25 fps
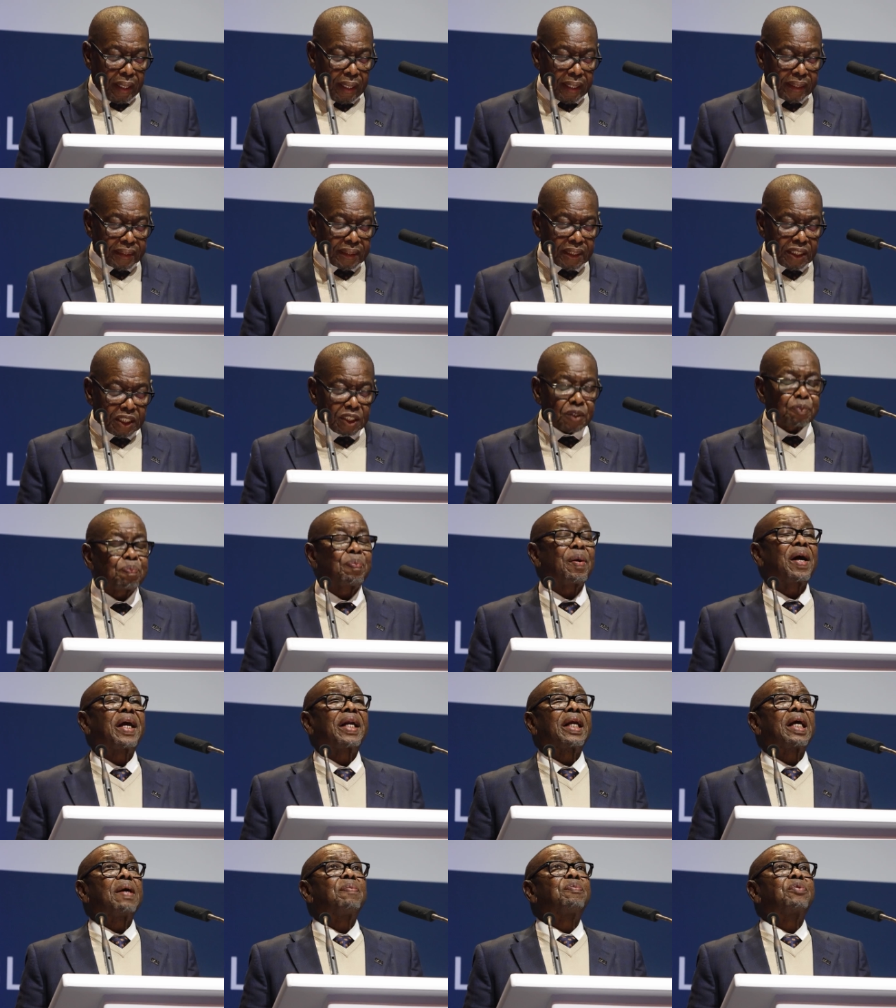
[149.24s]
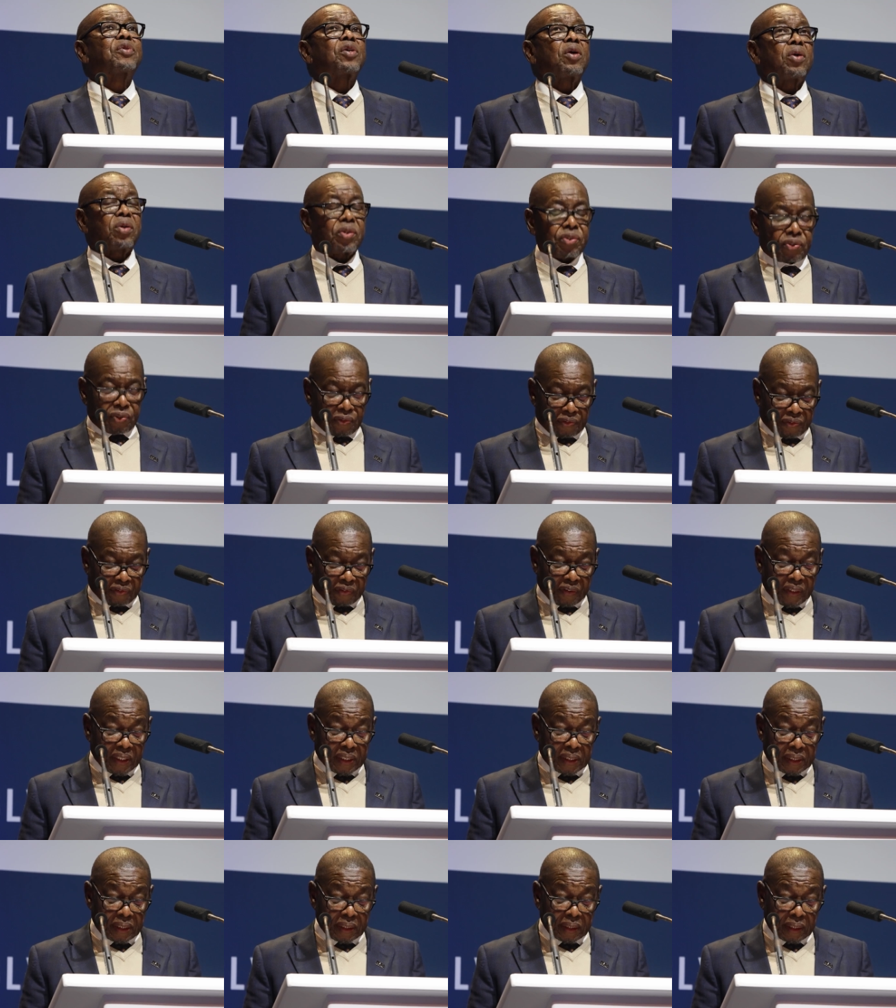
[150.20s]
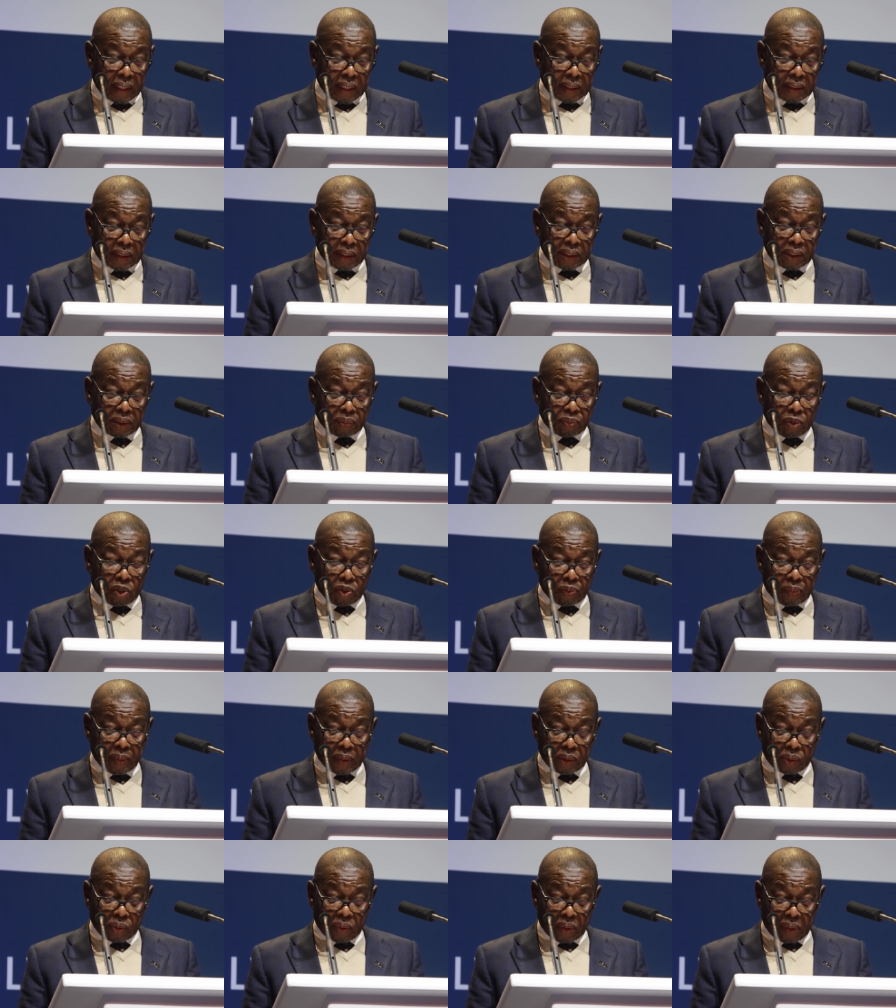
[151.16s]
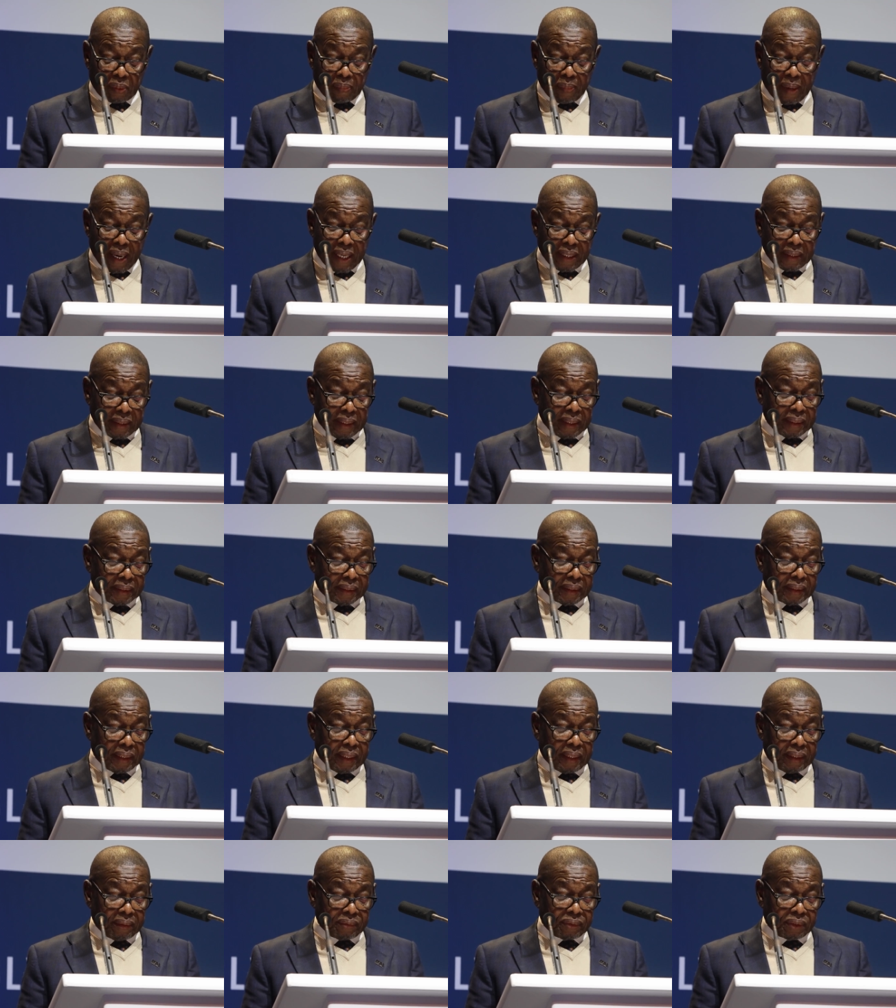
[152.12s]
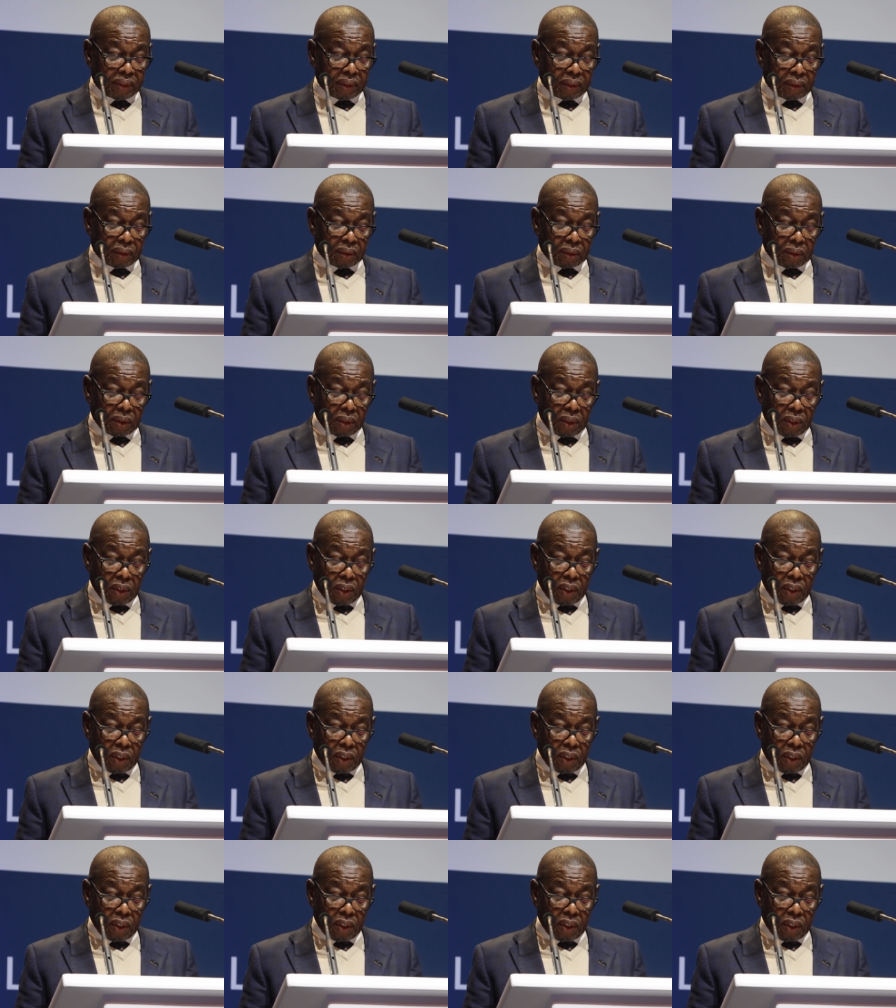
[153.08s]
It is perhaps also fitting at this moment to remind ourselves